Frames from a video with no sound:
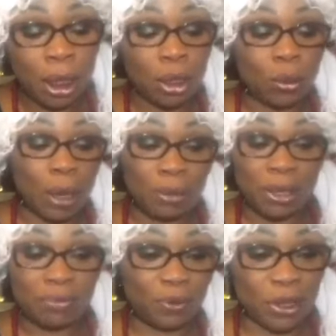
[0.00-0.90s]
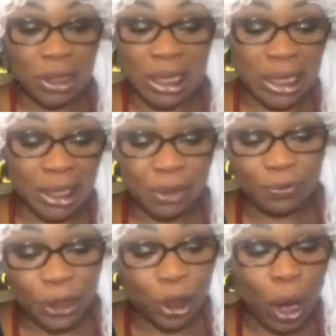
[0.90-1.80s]
In this
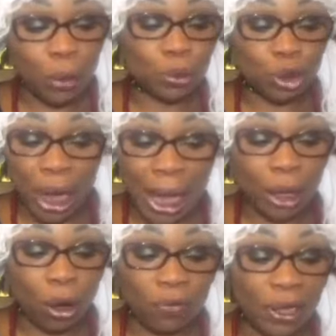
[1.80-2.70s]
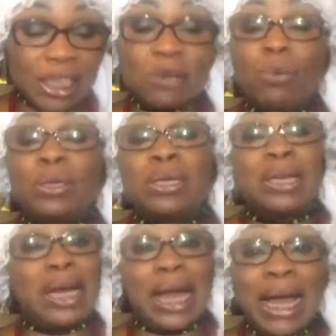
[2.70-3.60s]
video, I'll try and cover as much
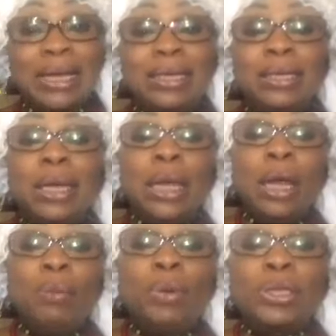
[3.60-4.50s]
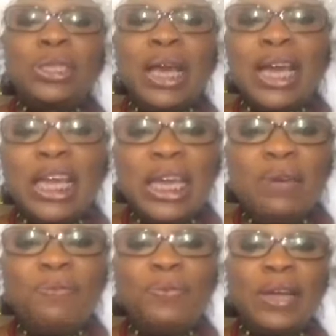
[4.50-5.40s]
as I can. But
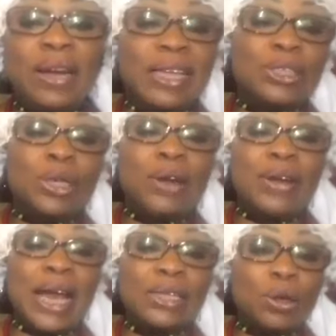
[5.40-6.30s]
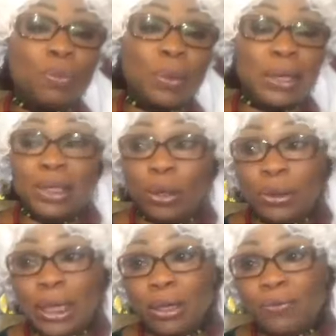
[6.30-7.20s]
if there are areas of,
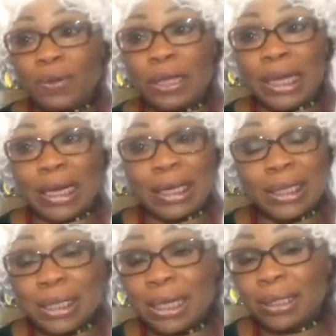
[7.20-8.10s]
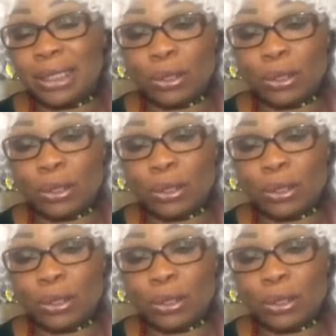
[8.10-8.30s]
that you felt that I didn't,